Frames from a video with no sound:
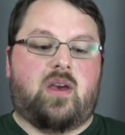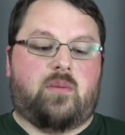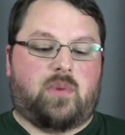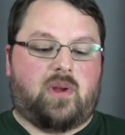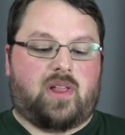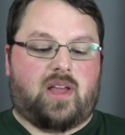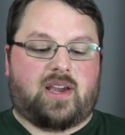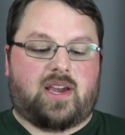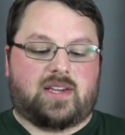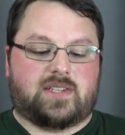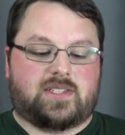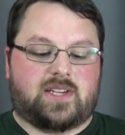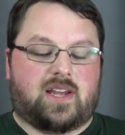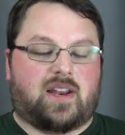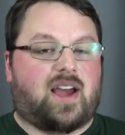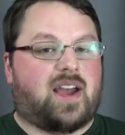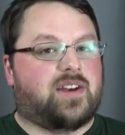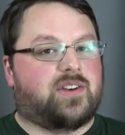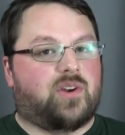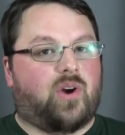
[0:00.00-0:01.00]
But like I
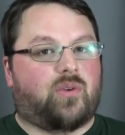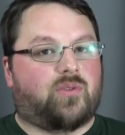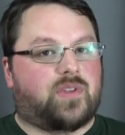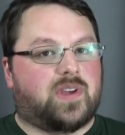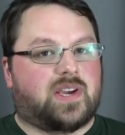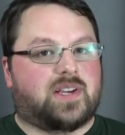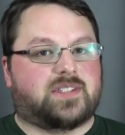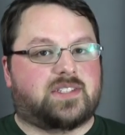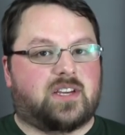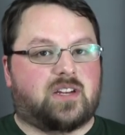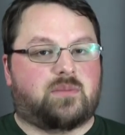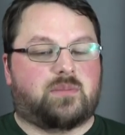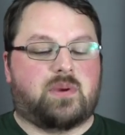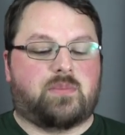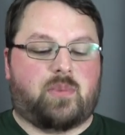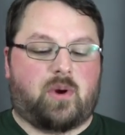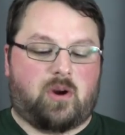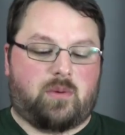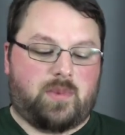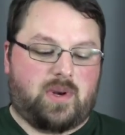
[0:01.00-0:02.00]
said, I don't think it's going to
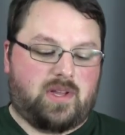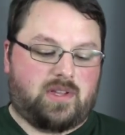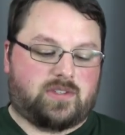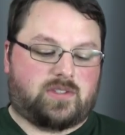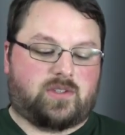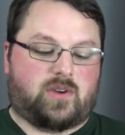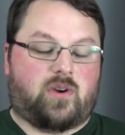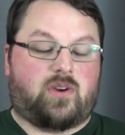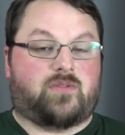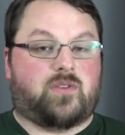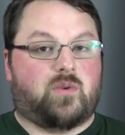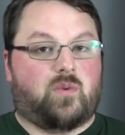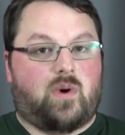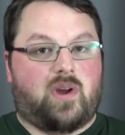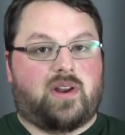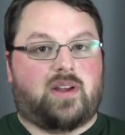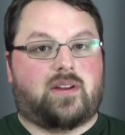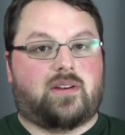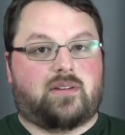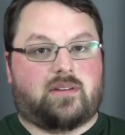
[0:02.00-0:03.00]
be permanent. So if you
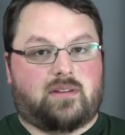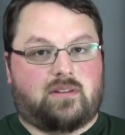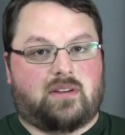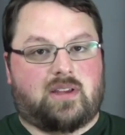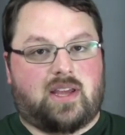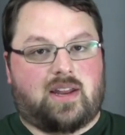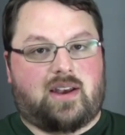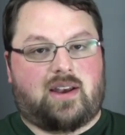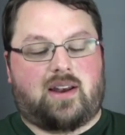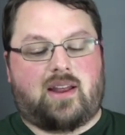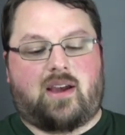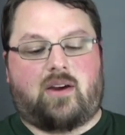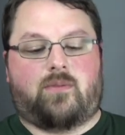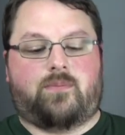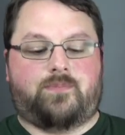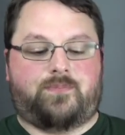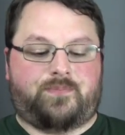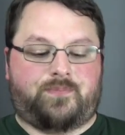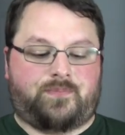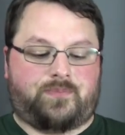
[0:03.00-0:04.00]
want it, get it now.